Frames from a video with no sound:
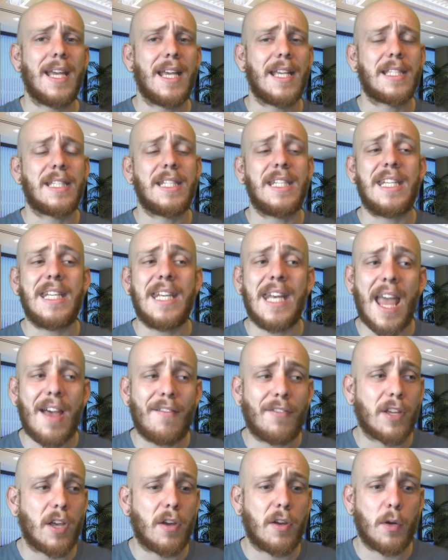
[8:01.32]
It's
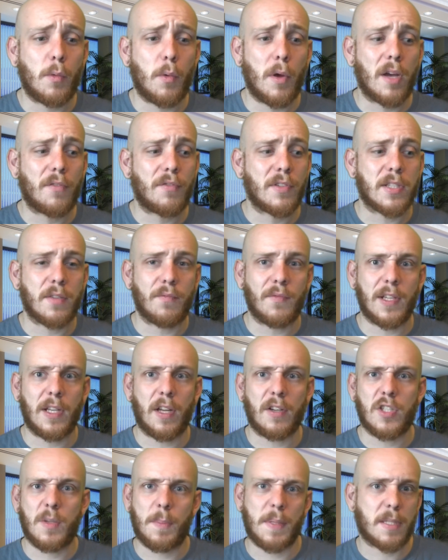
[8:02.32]
never going to work for something
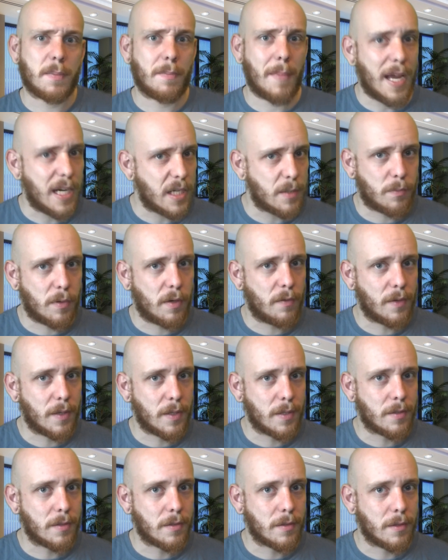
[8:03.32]
like Super Smash
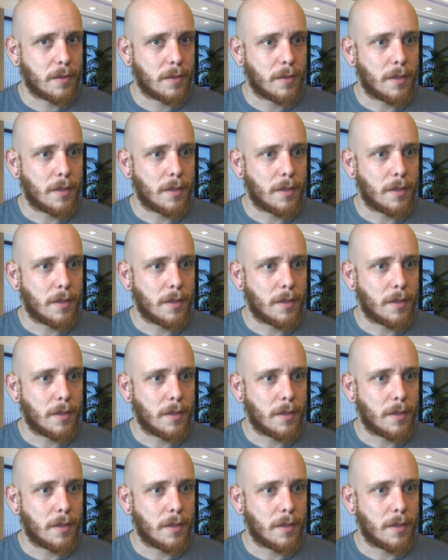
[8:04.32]
Brothers.